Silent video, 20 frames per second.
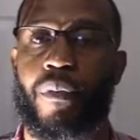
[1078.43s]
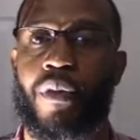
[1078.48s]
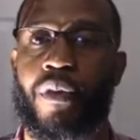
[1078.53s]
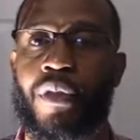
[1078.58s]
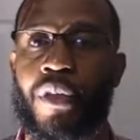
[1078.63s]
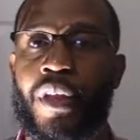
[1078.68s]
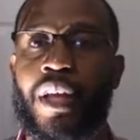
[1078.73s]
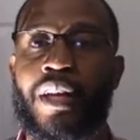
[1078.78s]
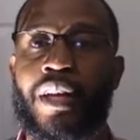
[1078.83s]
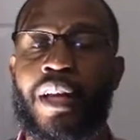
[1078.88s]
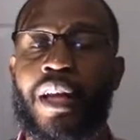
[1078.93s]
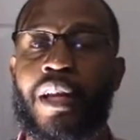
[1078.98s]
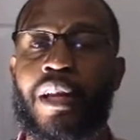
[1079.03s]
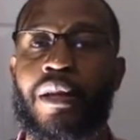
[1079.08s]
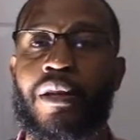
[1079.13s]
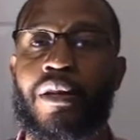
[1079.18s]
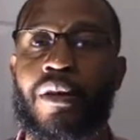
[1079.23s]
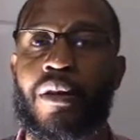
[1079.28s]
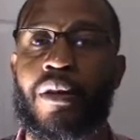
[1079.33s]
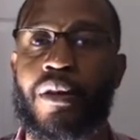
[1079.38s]
Then
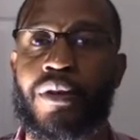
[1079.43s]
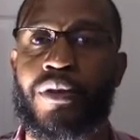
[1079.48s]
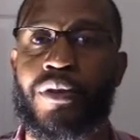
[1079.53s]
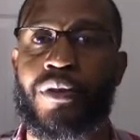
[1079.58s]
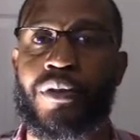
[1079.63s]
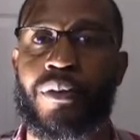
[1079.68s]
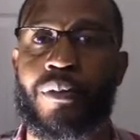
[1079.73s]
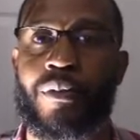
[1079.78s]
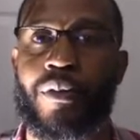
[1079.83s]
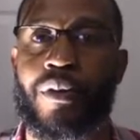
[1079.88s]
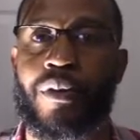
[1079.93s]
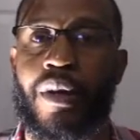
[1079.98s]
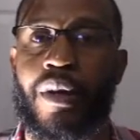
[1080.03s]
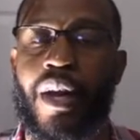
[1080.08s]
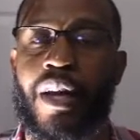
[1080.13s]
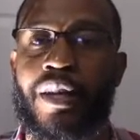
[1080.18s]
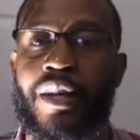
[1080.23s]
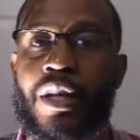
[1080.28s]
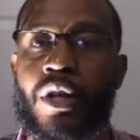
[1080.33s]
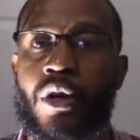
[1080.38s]
he looks
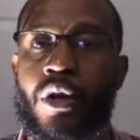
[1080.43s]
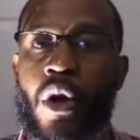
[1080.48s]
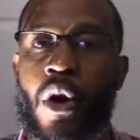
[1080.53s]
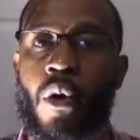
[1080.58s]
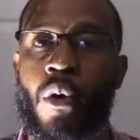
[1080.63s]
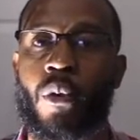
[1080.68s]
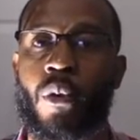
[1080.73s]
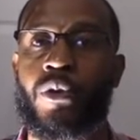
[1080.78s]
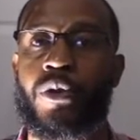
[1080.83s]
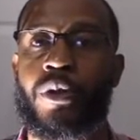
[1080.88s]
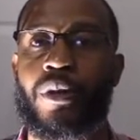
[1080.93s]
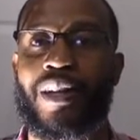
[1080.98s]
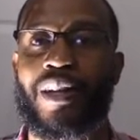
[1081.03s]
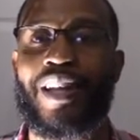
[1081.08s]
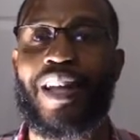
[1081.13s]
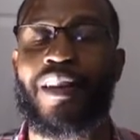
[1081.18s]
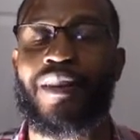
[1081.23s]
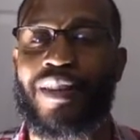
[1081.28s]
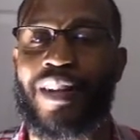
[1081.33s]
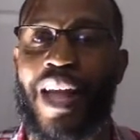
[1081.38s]
and he goes to the
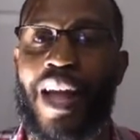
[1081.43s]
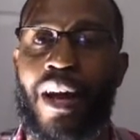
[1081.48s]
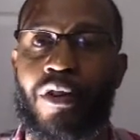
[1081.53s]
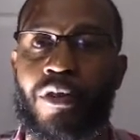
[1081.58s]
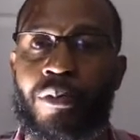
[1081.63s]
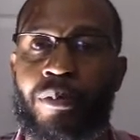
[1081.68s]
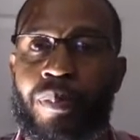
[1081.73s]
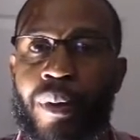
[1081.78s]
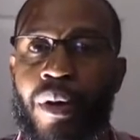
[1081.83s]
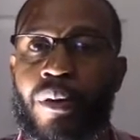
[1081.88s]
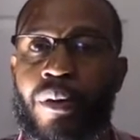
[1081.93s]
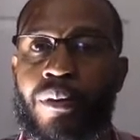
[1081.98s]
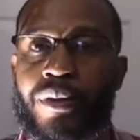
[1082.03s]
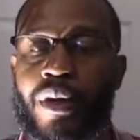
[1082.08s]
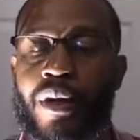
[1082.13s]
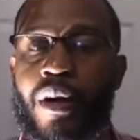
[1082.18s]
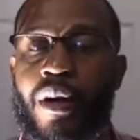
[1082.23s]
next house built